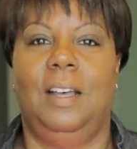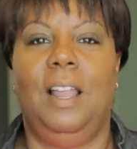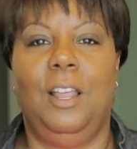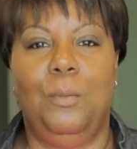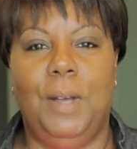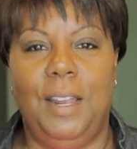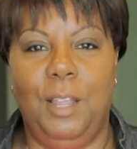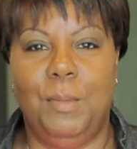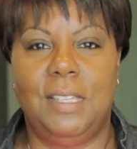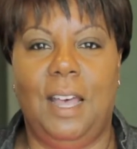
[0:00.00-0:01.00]
Hello, my
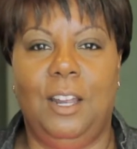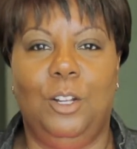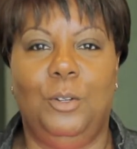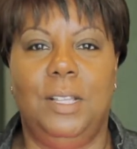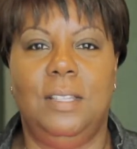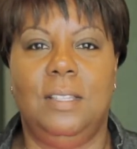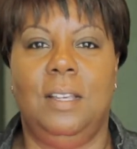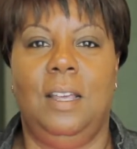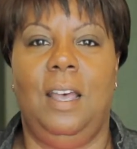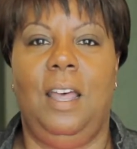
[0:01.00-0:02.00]
name is Ida Lewis,
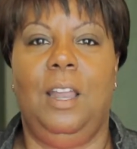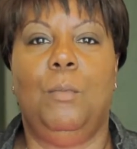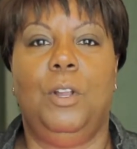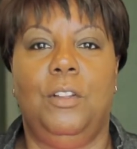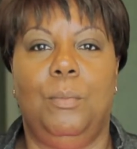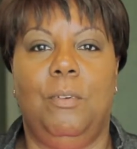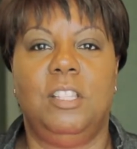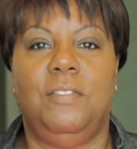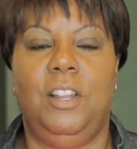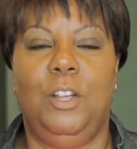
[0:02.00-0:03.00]
and I'm one of the
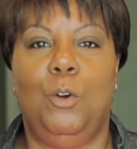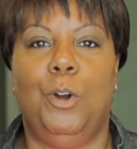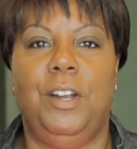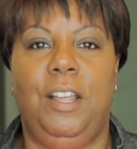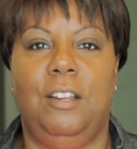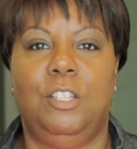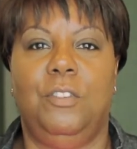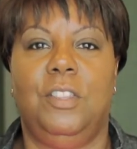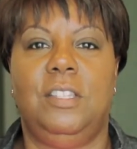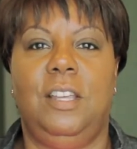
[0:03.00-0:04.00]
breastfeeding coordinators
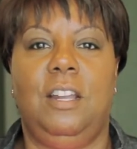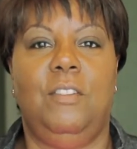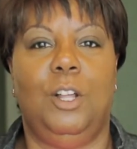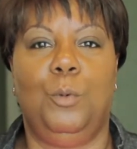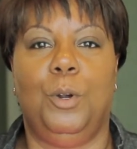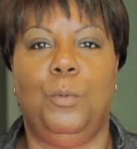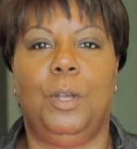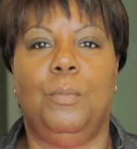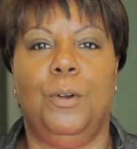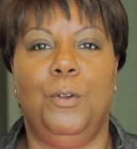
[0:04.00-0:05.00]
for the State of Delaware W
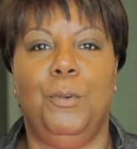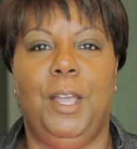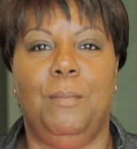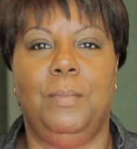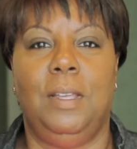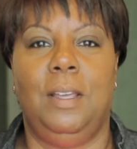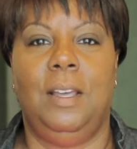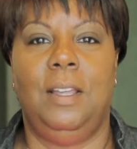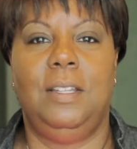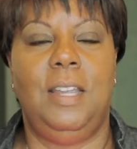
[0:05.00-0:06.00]
I C Program.
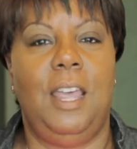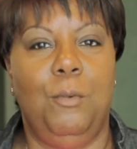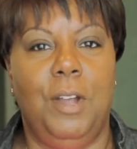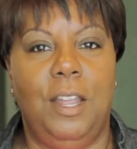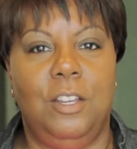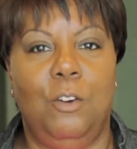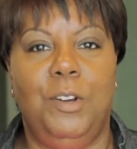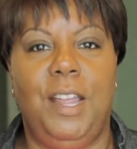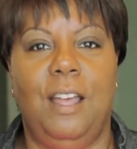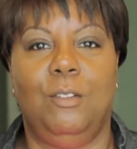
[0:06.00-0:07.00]
Today we're at
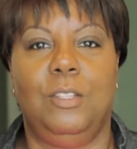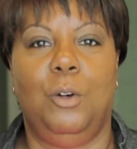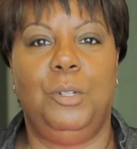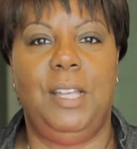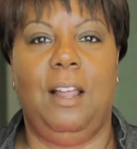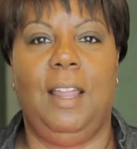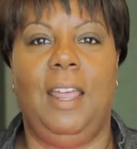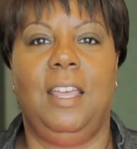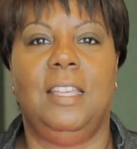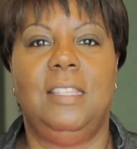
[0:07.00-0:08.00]
Dover Downs Hotel
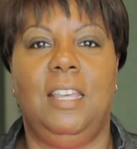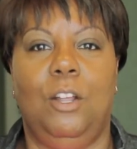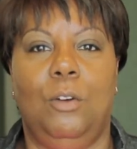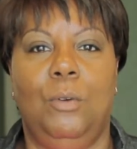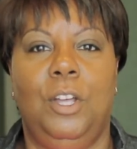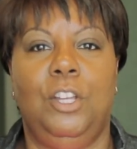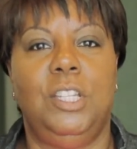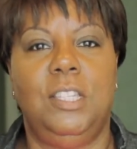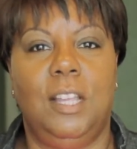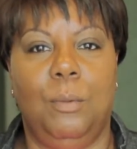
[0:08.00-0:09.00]
and Casino
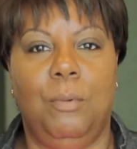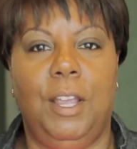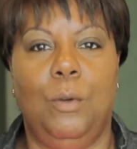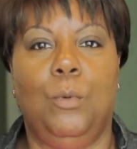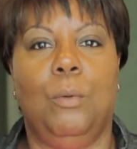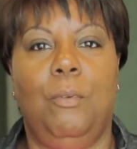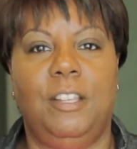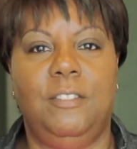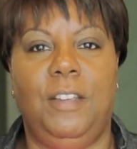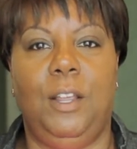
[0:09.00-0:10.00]
to celebrate World
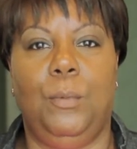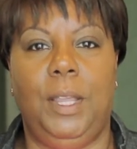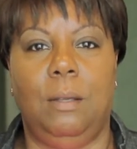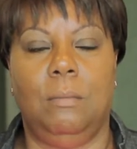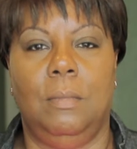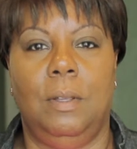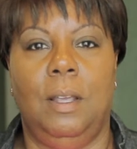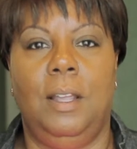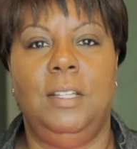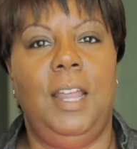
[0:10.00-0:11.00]
Breastfeeding
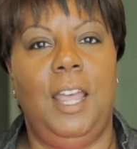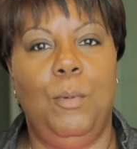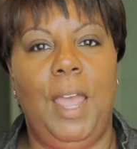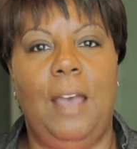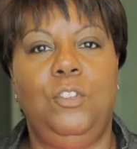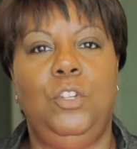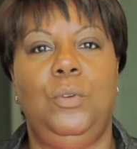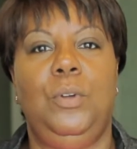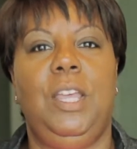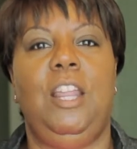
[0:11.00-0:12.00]
Week. Today we have
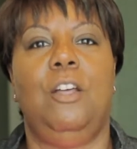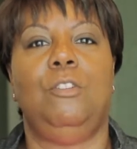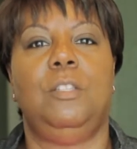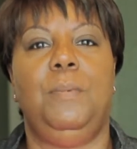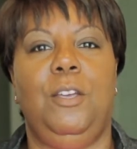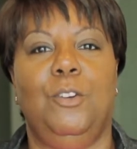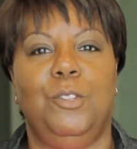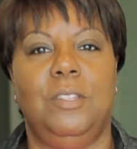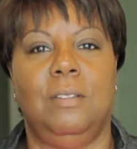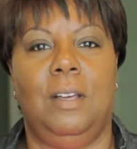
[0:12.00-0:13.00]
two keynote
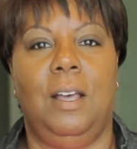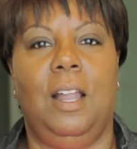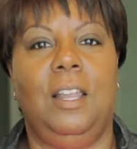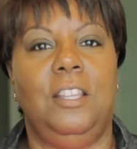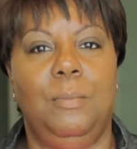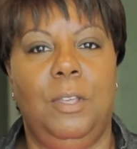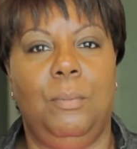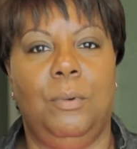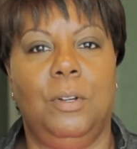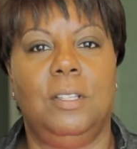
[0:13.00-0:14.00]
speakers, Elizabeth
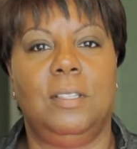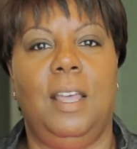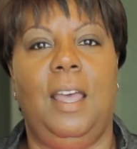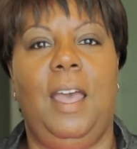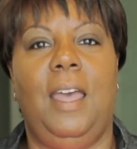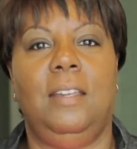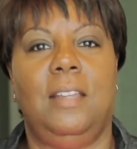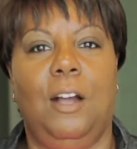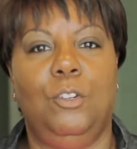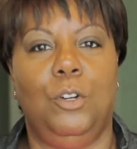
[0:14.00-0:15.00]
Brooks and
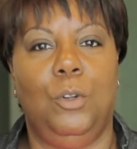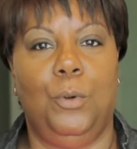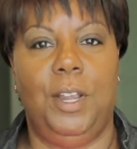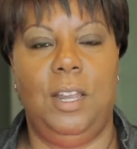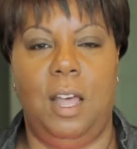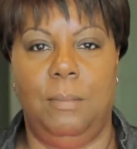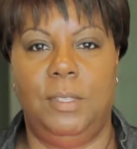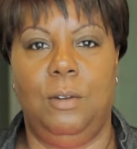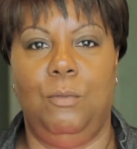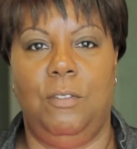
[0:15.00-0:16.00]
Doctor Laurie
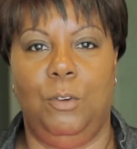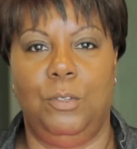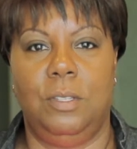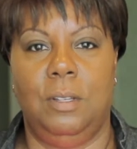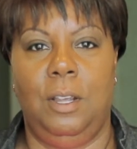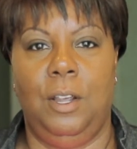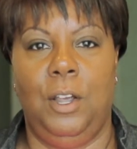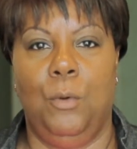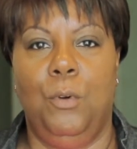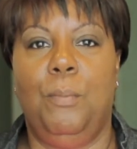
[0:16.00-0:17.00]
Nommsen-Rivers.
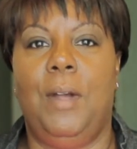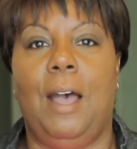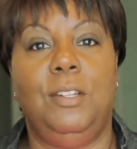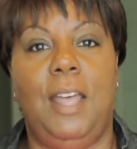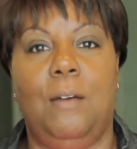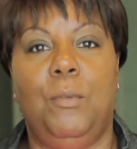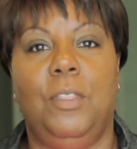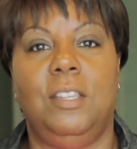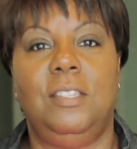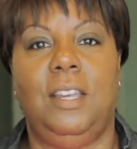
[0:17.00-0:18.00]
We're proud to have
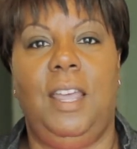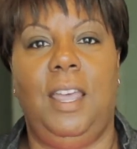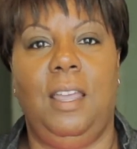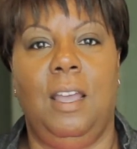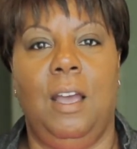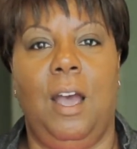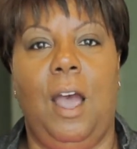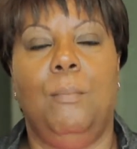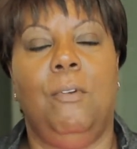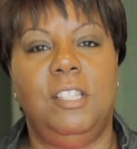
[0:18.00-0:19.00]
with us today
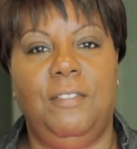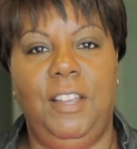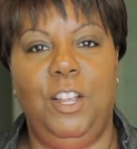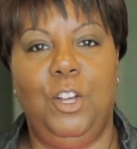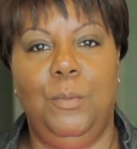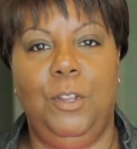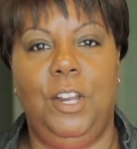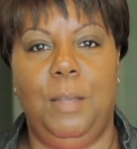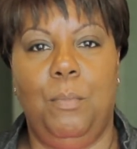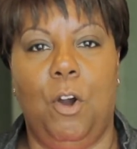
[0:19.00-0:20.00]
our breastfeeding
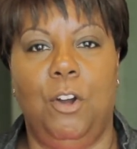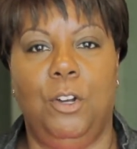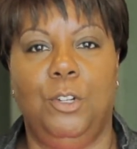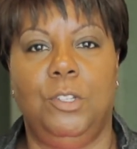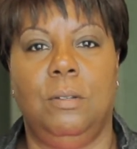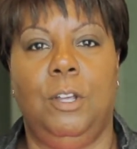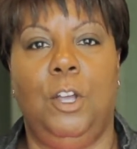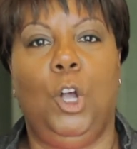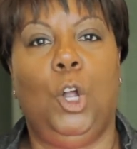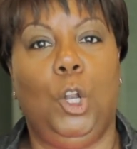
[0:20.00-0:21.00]
community partners,
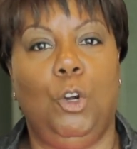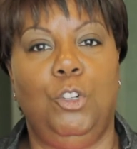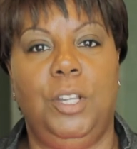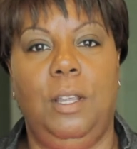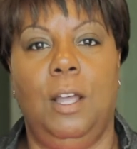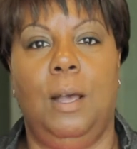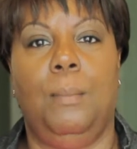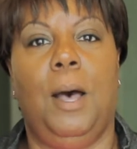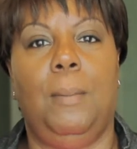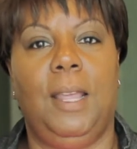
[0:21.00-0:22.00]
clergy,
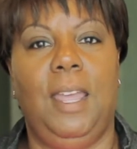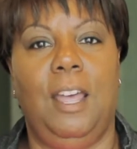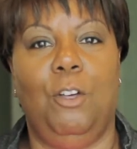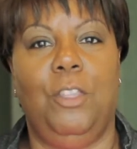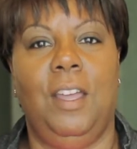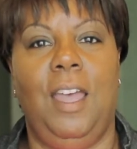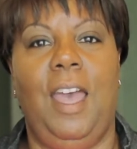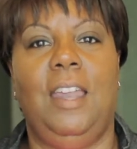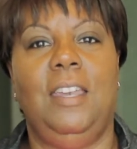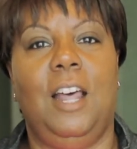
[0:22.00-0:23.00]
public health,
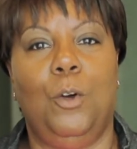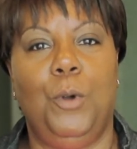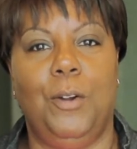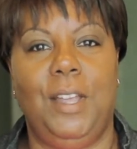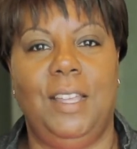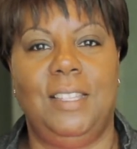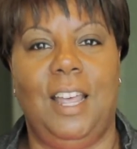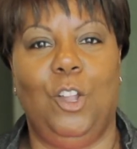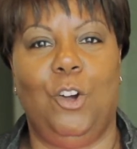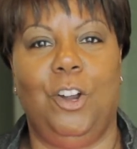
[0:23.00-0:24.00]
and Delawareans
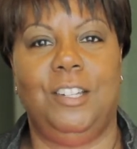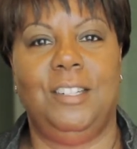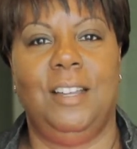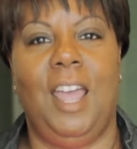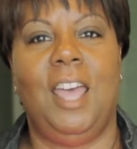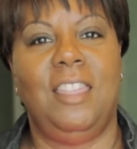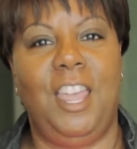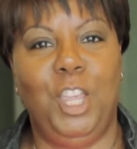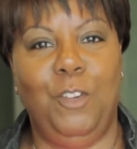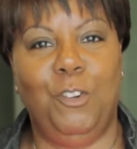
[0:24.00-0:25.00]
at large.
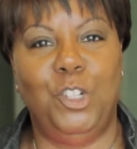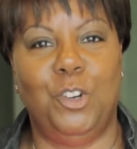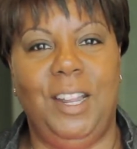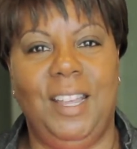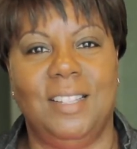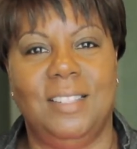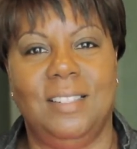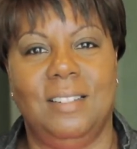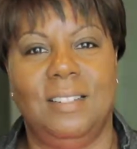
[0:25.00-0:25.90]
Thank you for joining us.